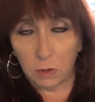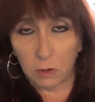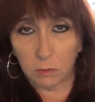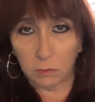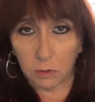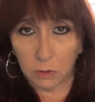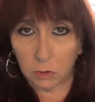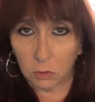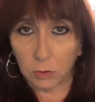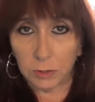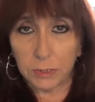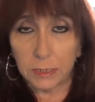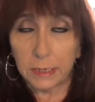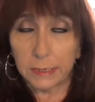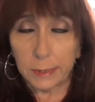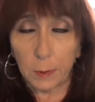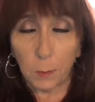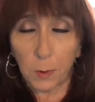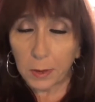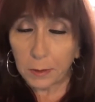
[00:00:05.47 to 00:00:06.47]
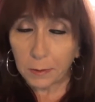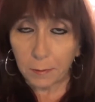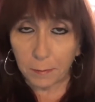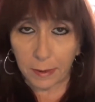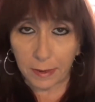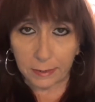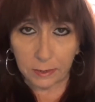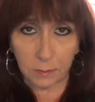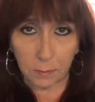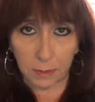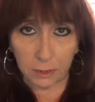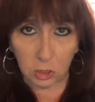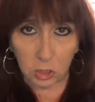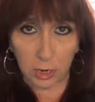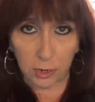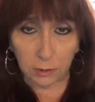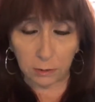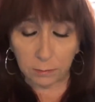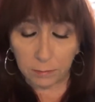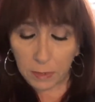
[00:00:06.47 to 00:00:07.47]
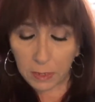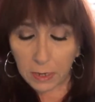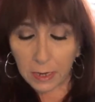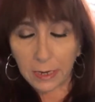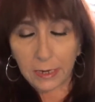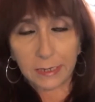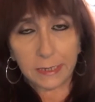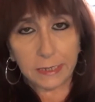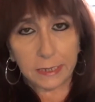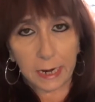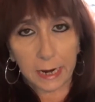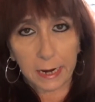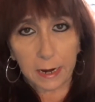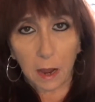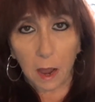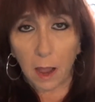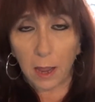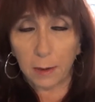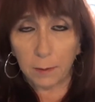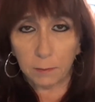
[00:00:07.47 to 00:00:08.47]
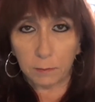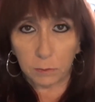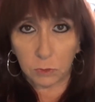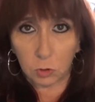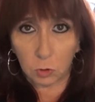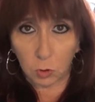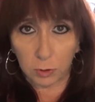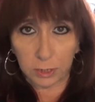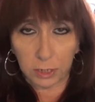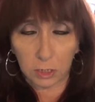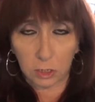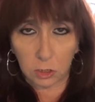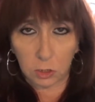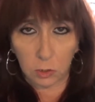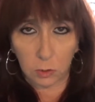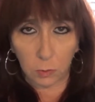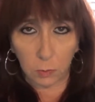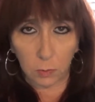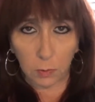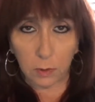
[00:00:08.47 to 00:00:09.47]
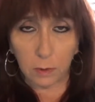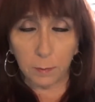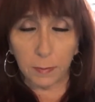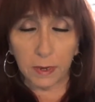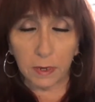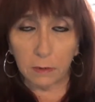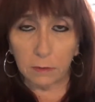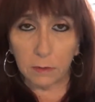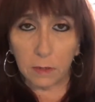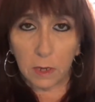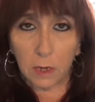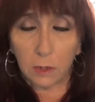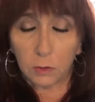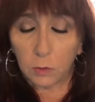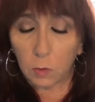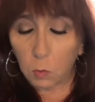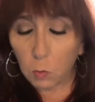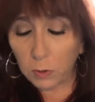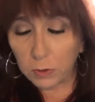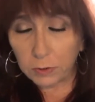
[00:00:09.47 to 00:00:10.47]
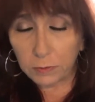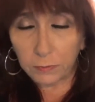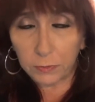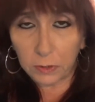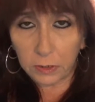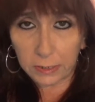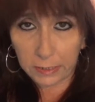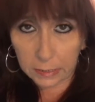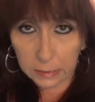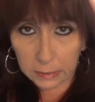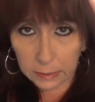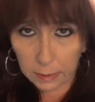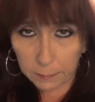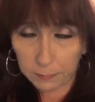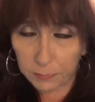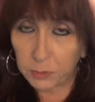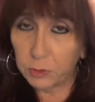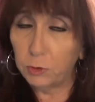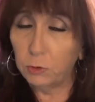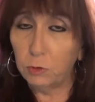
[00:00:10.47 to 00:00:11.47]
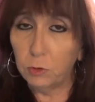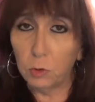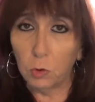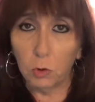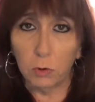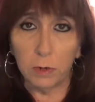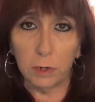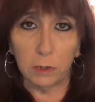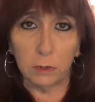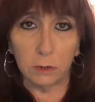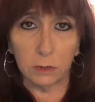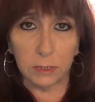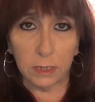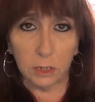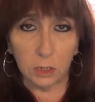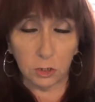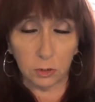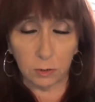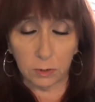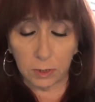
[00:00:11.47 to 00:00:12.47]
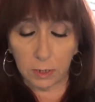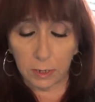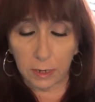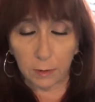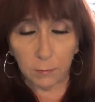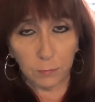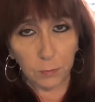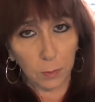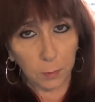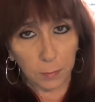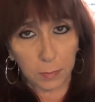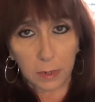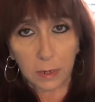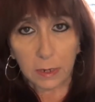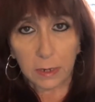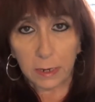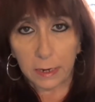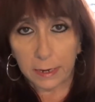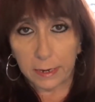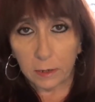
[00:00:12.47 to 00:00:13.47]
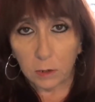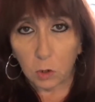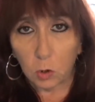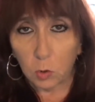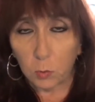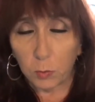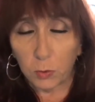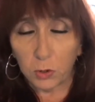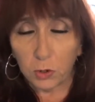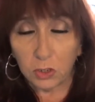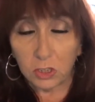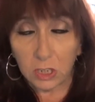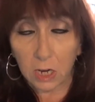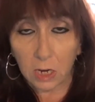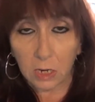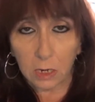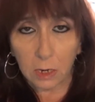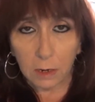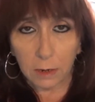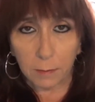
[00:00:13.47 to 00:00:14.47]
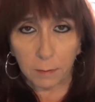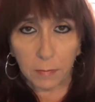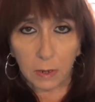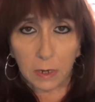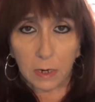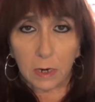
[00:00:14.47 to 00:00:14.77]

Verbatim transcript: Art Resources and welcome back to my channel. Today I am talking to you about the wonderful in-depth tutorials that you can get from annkullberg.com.